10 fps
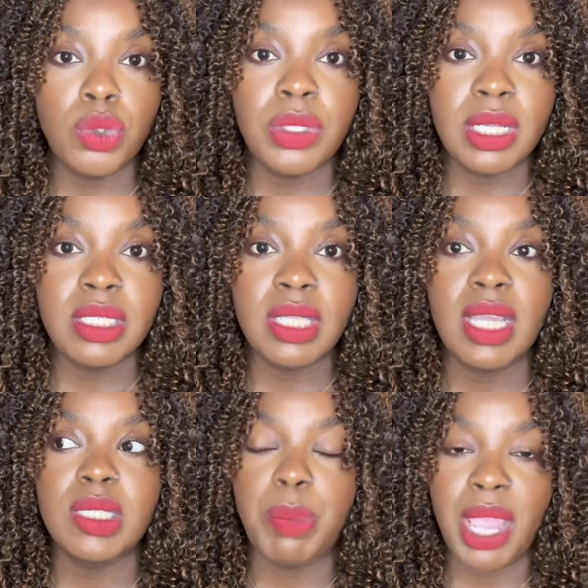to these
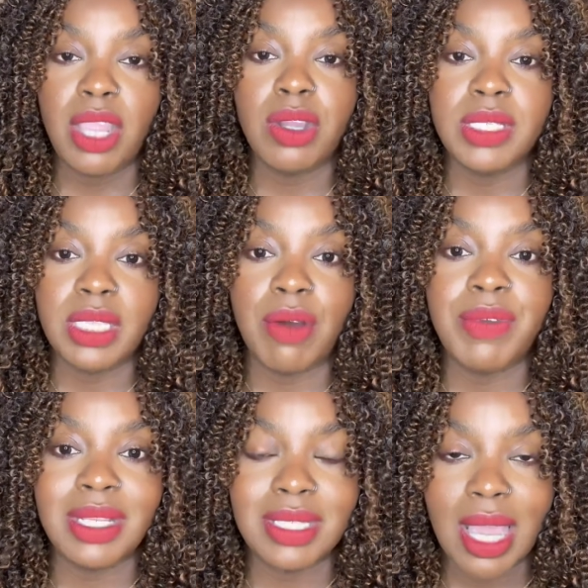things, pay
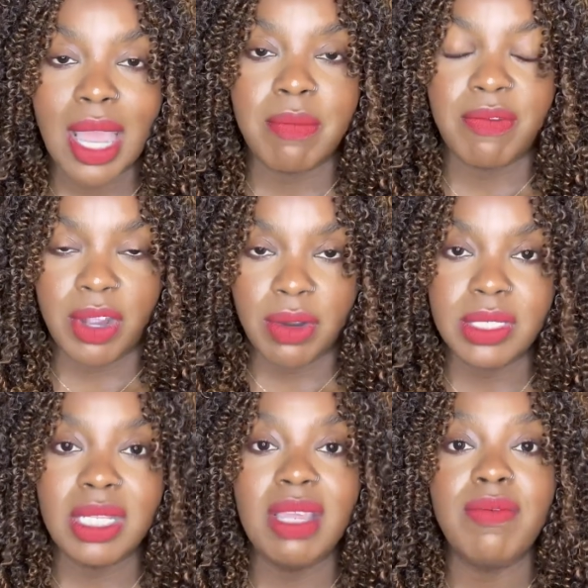yourself in time first.